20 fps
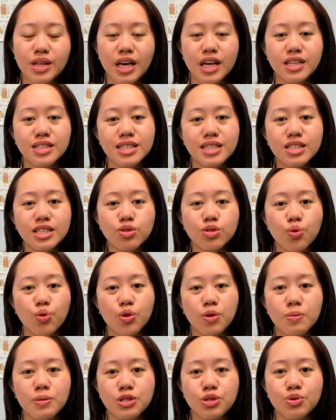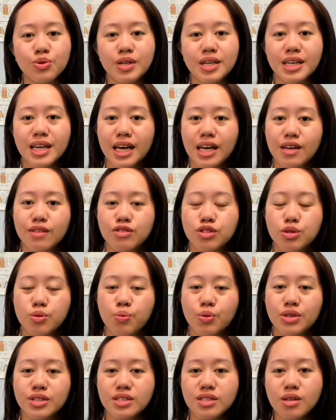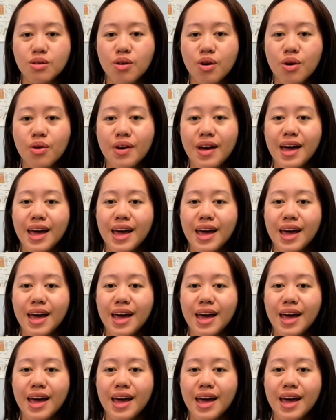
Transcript: a T-score between -2.0